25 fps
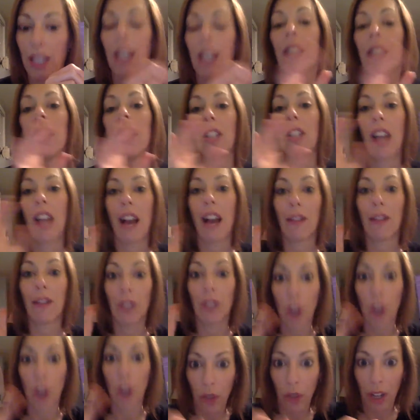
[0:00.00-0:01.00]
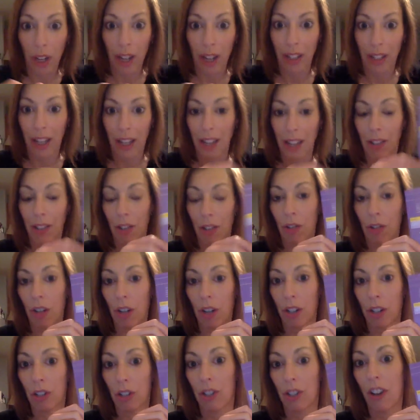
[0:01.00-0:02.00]
and then you have yoga again to
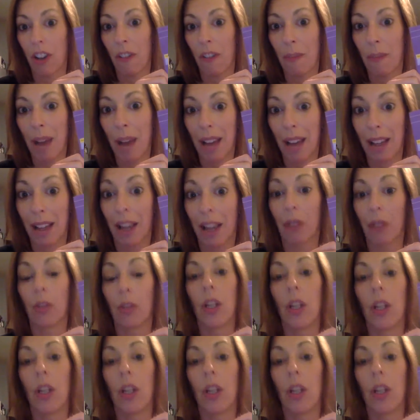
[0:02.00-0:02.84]
stretch yourself back out.